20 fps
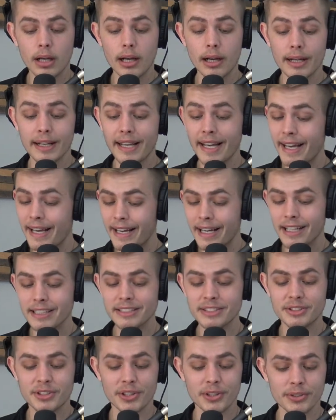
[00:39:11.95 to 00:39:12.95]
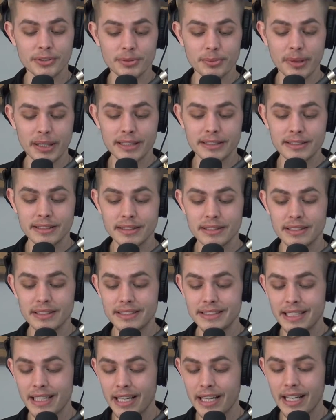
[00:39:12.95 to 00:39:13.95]
Uh, Chaos, Charles Manson, The
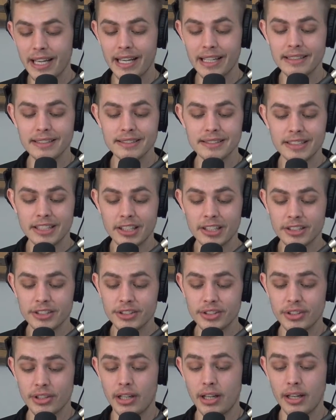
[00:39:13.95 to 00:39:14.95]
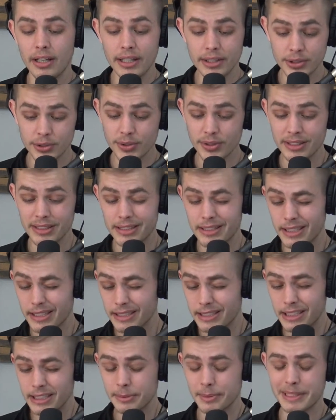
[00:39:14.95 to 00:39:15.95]
CIA and the Secrets uh, History of the
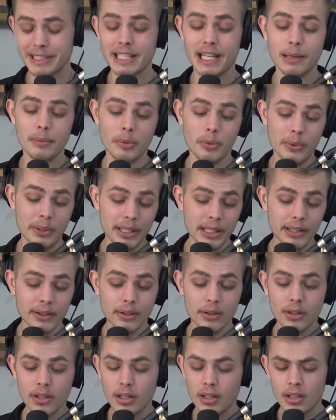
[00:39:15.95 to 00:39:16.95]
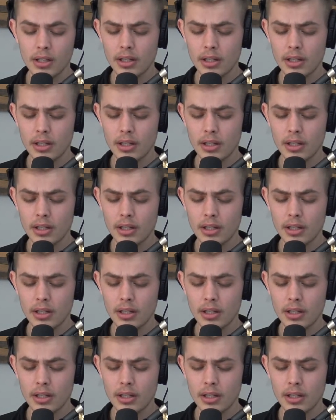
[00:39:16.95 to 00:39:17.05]
60s by Tom O'Neill,